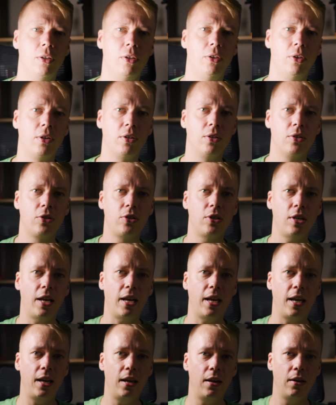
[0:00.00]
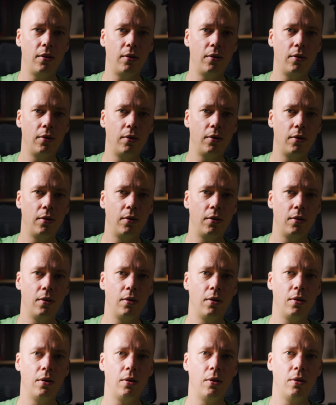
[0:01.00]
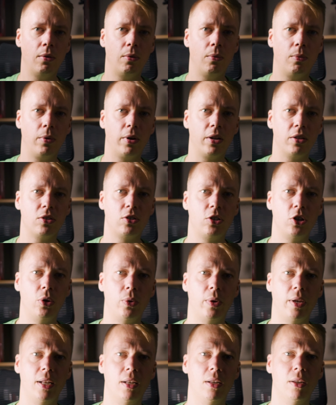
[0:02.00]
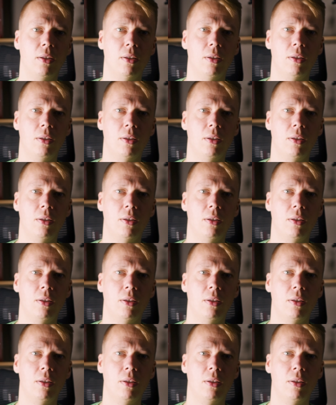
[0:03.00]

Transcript: you can see what it's doing